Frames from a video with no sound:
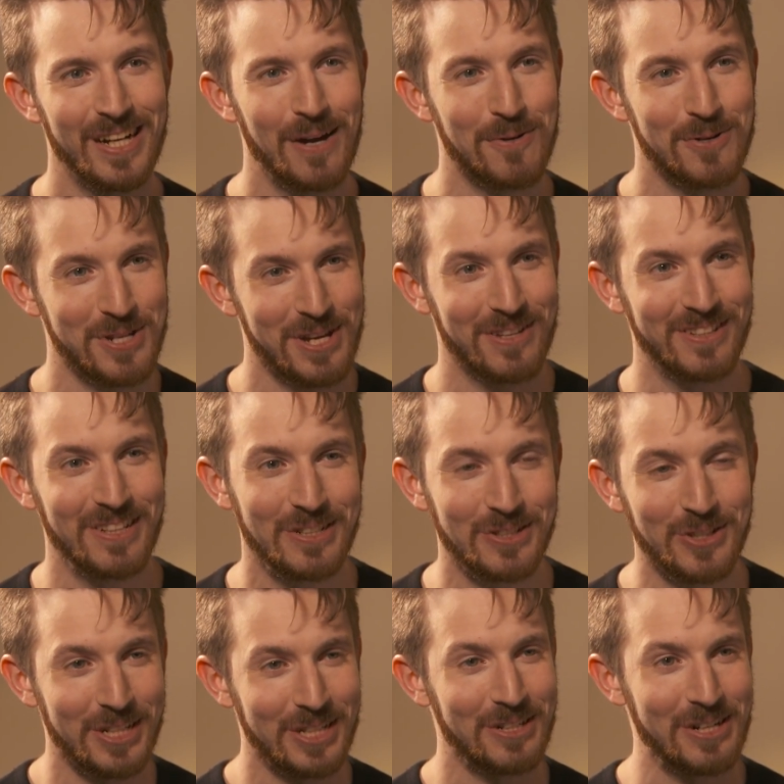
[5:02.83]
how much
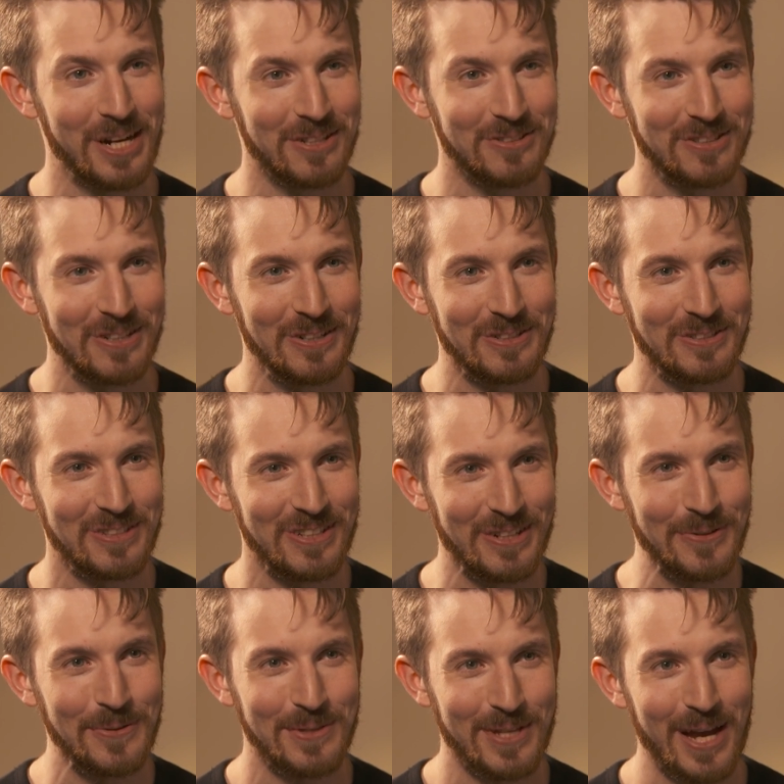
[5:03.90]
do you get your hands dirty
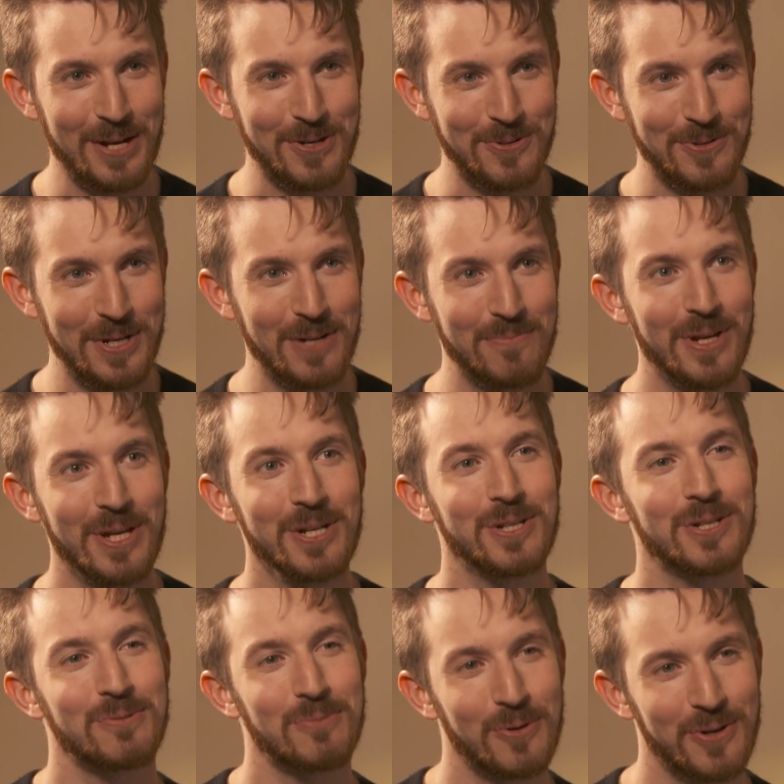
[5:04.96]
still with the actual animator,
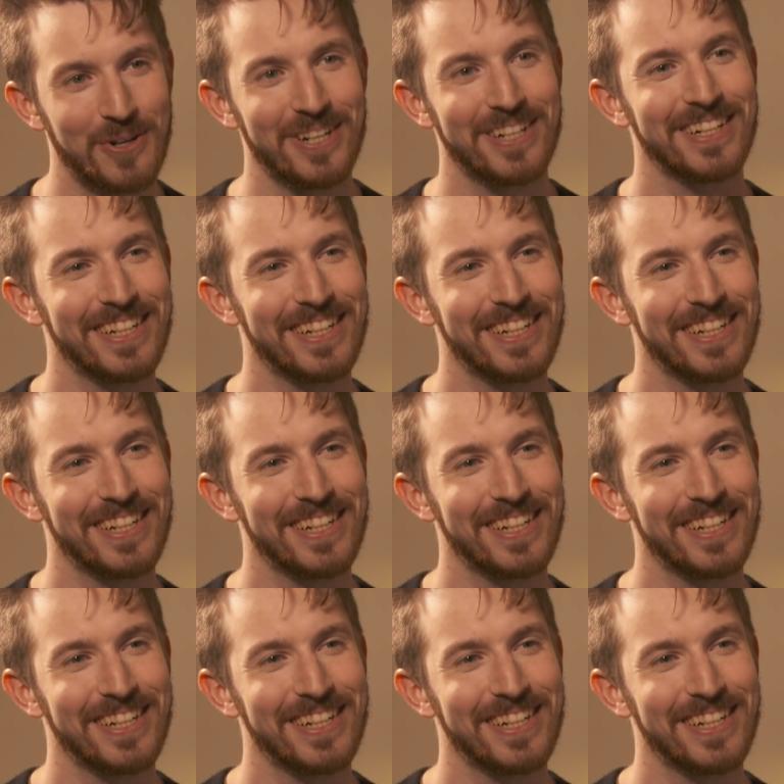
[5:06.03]
anymore?